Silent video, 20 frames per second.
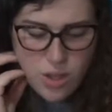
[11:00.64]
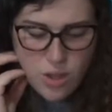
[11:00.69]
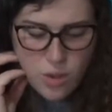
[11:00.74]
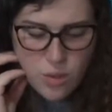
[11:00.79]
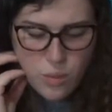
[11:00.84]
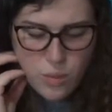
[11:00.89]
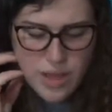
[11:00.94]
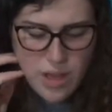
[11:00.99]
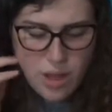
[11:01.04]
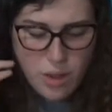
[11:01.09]

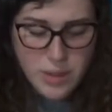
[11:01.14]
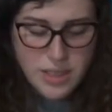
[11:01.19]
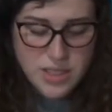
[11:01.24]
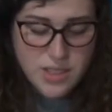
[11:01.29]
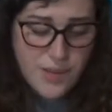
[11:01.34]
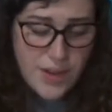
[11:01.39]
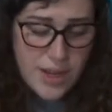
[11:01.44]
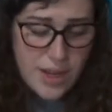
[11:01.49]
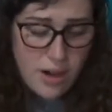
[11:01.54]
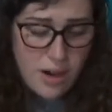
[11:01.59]
We always
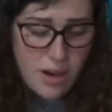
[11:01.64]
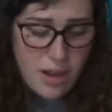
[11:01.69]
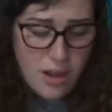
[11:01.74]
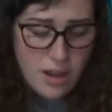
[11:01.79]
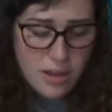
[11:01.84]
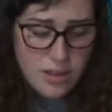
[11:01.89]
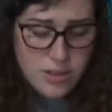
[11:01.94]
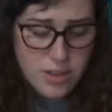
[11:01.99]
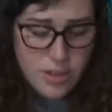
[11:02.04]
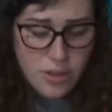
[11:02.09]
fed our
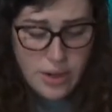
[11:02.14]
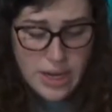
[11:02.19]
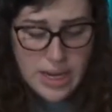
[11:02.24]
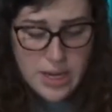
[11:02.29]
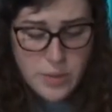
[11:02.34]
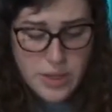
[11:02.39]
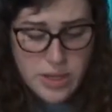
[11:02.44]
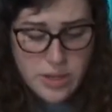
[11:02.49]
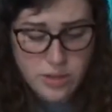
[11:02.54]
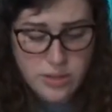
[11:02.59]
hogs the grain
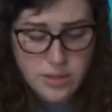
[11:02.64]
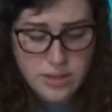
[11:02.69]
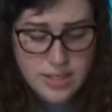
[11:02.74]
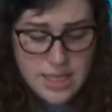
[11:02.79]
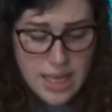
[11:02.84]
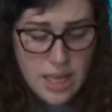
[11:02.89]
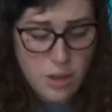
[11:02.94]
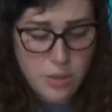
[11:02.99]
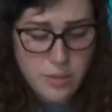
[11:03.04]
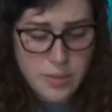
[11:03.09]
we couldn't
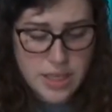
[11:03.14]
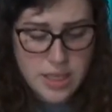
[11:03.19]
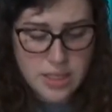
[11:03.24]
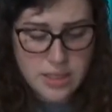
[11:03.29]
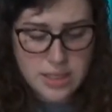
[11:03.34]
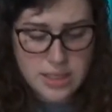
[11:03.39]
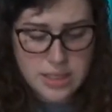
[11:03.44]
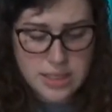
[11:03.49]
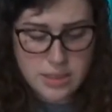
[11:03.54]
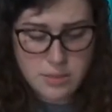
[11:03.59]
sell because
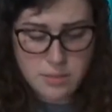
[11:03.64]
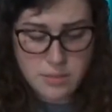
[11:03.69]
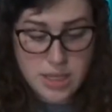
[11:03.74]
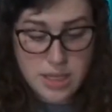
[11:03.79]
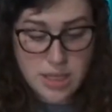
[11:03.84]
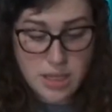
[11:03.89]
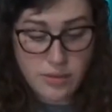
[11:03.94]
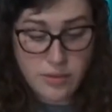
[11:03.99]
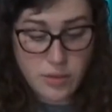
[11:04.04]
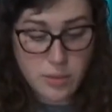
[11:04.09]
it didn't meet
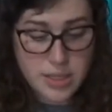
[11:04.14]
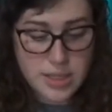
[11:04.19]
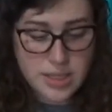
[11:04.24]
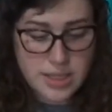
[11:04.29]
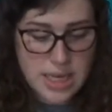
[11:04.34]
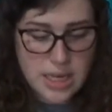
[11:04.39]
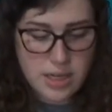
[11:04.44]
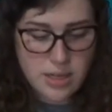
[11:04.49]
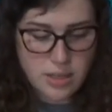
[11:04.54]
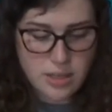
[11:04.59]
government
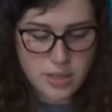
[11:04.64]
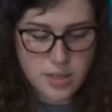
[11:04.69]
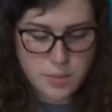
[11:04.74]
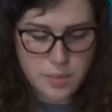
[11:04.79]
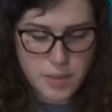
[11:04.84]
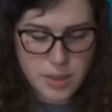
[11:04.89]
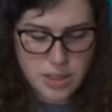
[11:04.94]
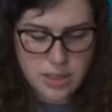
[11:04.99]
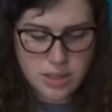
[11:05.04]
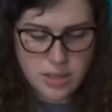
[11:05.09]
standards,
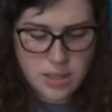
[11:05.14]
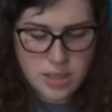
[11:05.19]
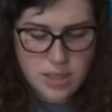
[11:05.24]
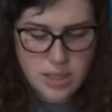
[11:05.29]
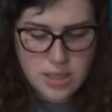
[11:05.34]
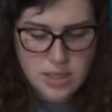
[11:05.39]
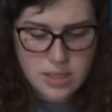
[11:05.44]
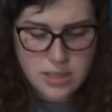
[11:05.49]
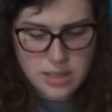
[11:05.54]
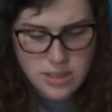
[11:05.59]
but
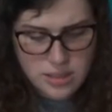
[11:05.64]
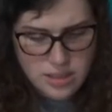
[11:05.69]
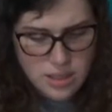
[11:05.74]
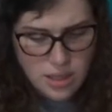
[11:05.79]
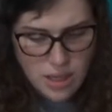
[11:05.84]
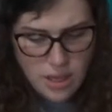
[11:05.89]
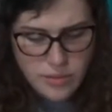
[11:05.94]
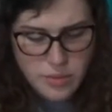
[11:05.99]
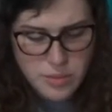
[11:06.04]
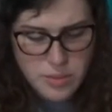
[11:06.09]
since the
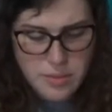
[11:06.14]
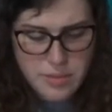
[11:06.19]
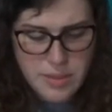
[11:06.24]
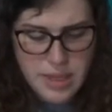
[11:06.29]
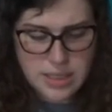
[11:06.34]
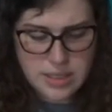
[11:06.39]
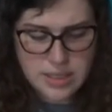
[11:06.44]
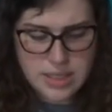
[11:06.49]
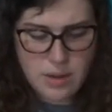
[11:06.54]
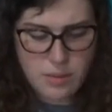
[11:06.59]
government made
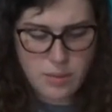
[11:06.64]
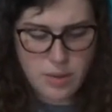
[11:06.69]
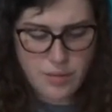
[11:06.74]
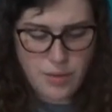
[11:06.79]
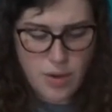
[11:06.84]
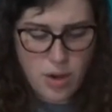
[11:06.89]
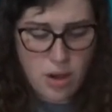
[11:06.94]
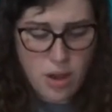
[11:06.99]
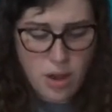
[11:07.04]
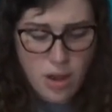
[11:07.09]
us get rid of
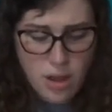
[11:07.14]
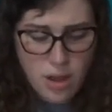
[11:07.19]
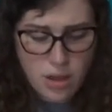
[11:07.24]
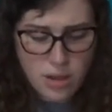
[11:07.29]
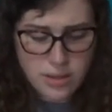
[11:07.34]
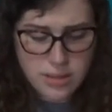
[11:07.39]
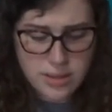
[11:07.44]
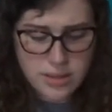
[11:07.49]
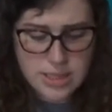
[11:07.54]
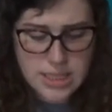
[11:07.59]
our
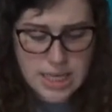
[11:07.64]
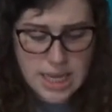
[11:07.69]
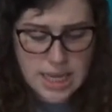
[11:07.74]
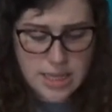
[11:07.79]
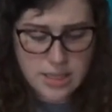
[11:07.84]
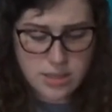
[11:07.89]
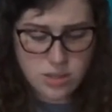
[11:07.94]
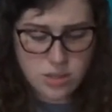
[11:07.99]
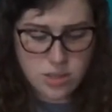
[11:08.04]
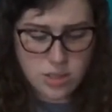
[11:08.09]
hogs,
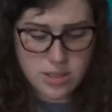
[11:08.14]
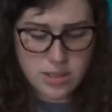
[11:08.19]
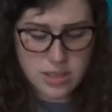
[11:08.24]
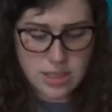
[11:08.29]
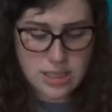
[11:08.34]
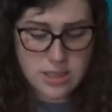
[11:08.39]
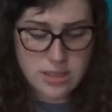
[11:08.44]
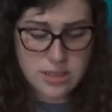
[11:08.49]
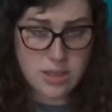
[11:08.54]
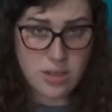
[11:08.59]
Dad just
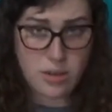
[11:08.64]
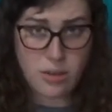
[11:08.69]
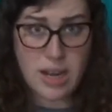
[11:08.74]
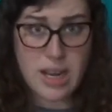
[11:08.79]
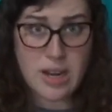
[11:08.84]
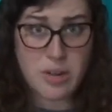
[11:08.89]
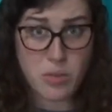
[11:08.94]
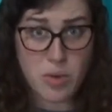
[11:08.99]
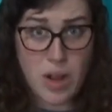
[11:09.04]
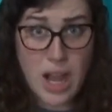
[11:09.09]
lets the
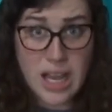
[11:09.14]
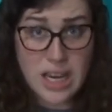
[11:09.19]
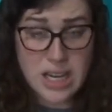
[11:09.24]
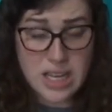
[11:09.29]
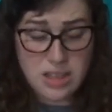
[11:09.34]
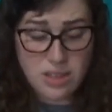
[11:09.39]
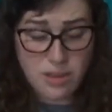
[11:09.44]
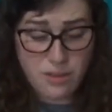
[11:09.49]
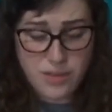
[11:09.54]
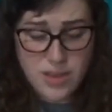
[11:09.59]
grain rot
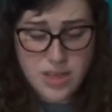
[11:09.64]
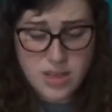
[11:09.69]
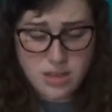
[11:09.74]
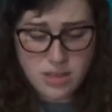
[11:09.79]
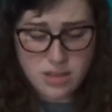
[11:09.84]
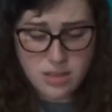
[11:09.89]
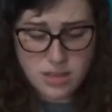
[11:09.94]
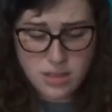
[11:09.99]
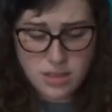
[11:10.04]
in the field.